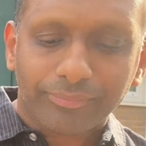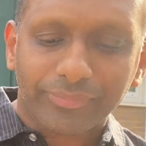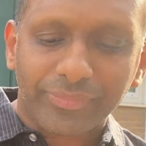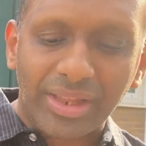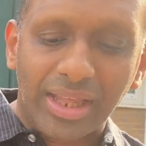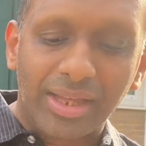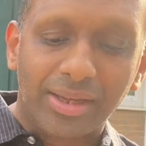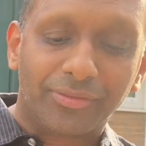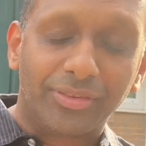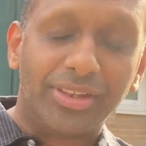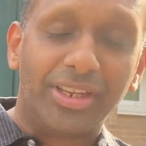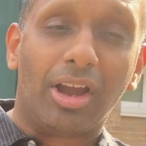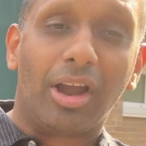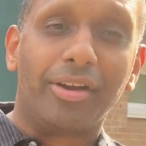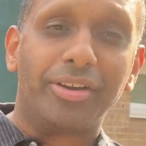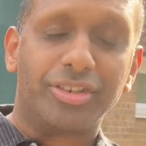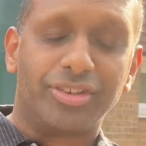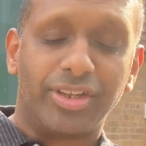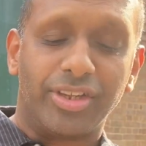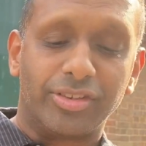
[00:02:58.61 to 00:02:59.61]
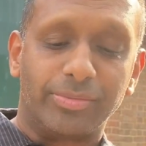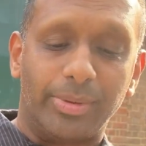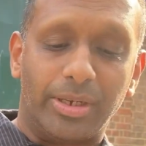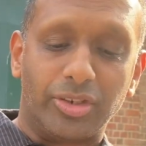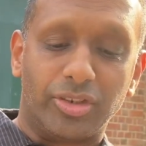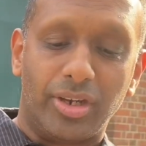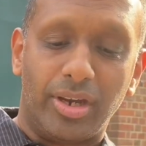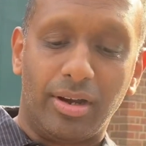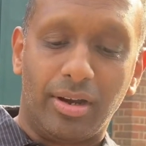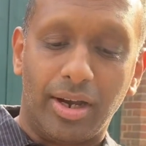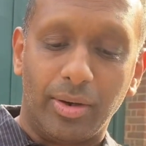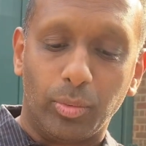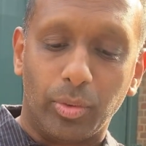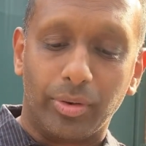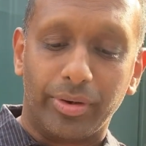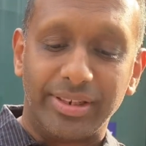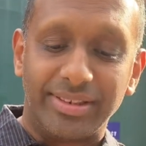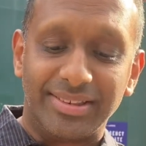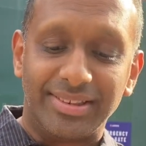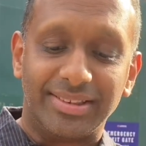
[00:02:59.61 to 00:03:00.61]
For the Irish Test match here, I wore
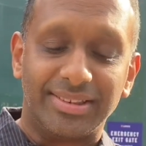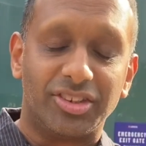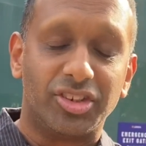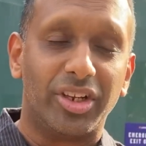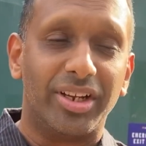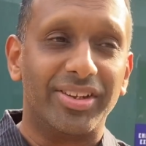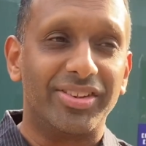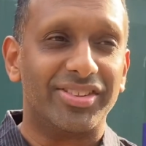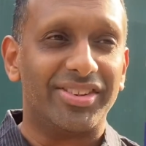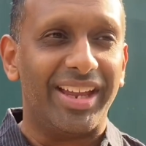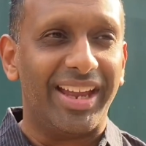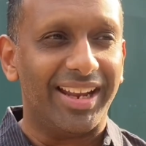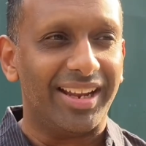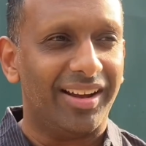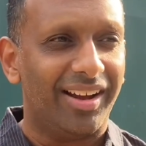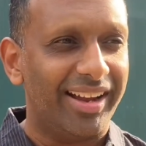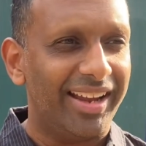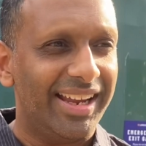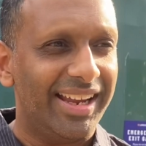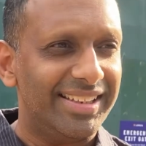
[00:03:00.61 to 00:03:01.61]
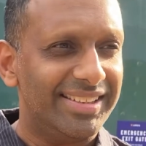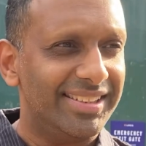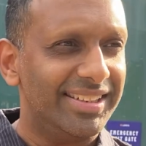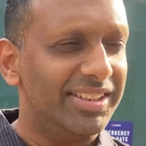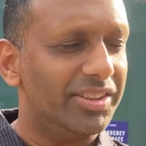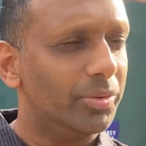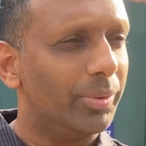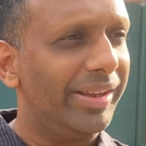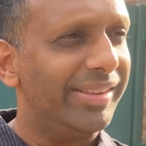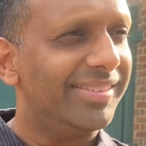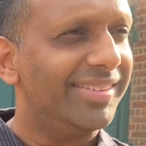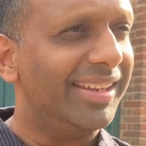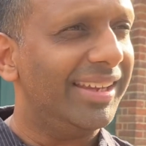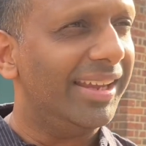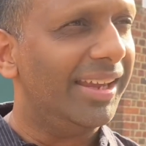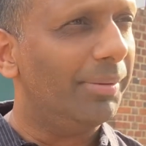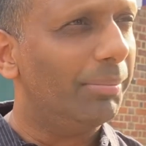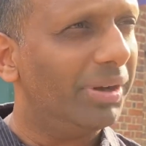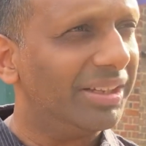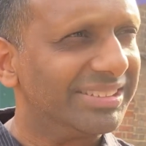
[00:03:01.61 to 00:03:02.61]
a shirt saying, "I T20,
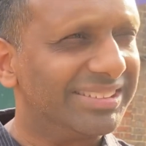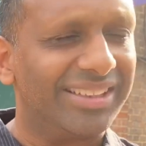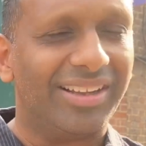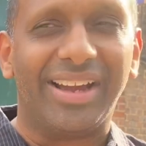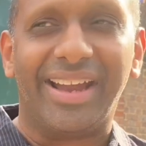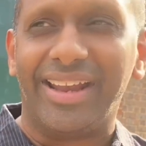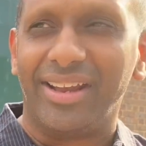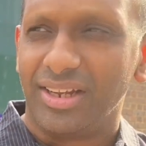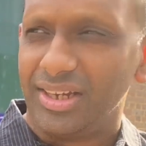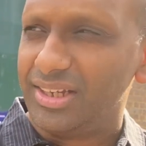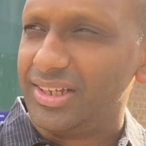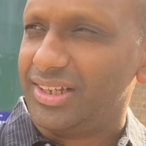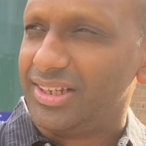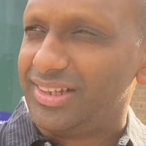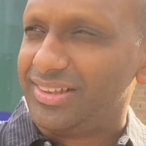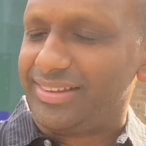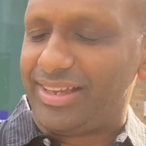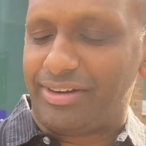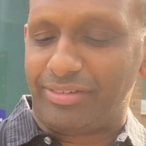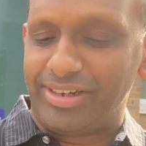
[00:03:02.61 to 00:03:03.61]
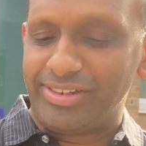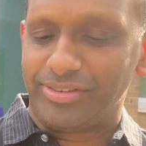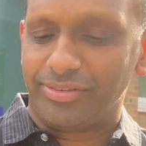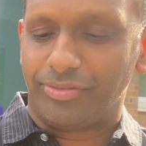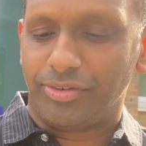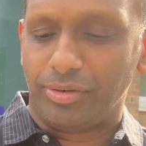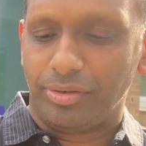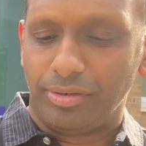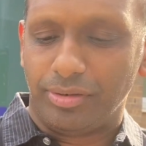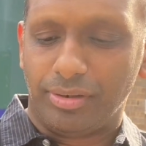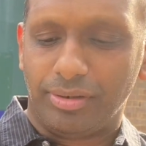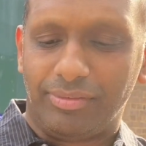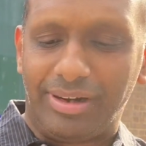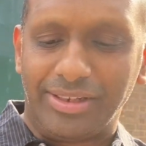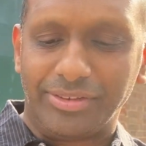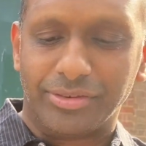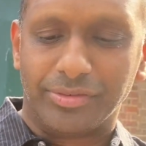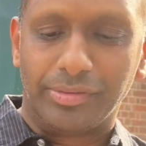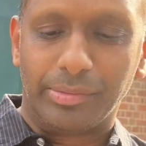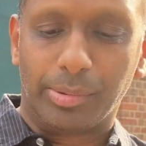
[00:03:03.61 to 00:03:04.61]
it must die." That raised a few
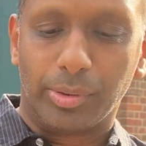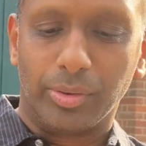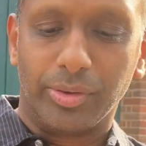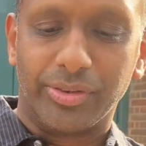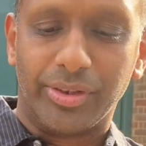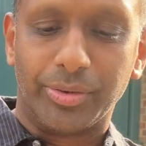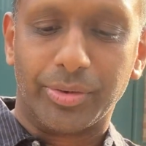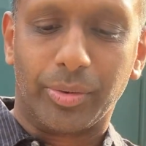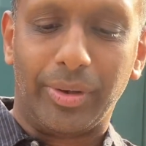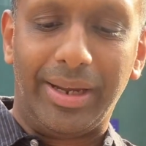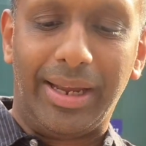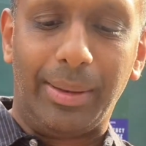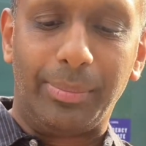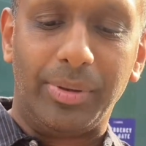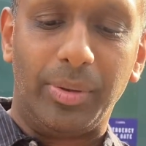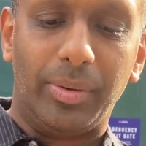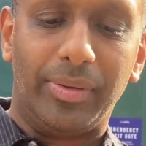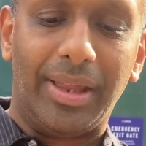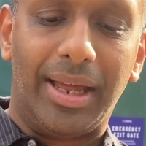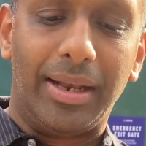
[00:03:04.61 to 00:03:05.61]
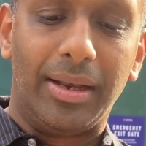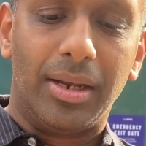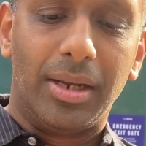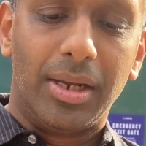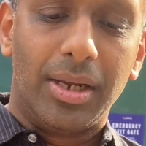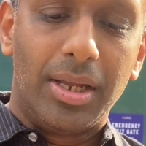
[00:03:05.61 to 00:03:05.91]
rounds of applause. I was quite happy with that.